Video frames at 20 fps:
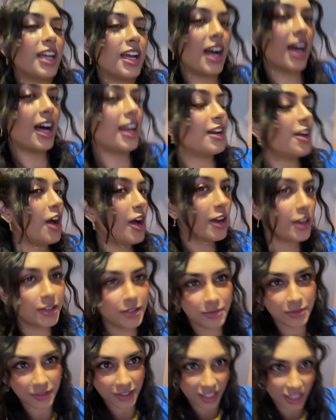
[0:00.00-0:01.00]
and
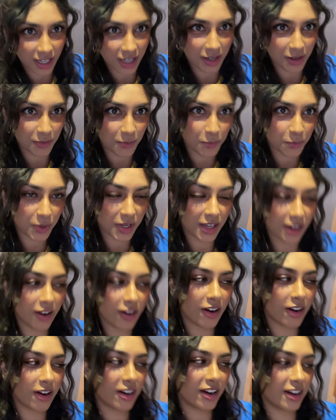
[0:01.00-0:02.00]
hopefully we
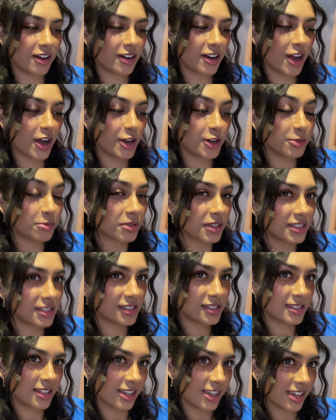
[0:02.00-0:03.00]
are hoping to
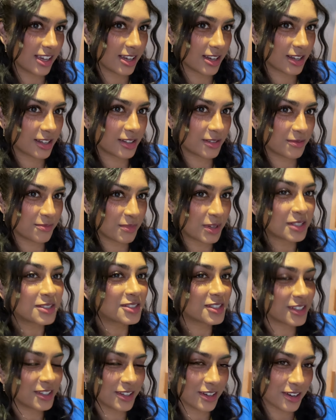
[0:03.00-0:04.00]
see
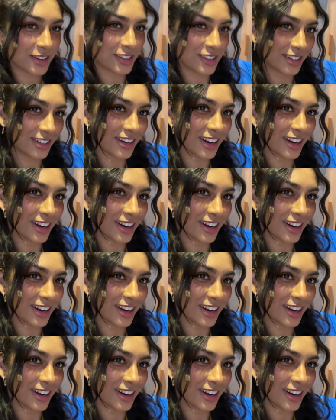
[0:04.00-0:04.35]
Mr Jurgen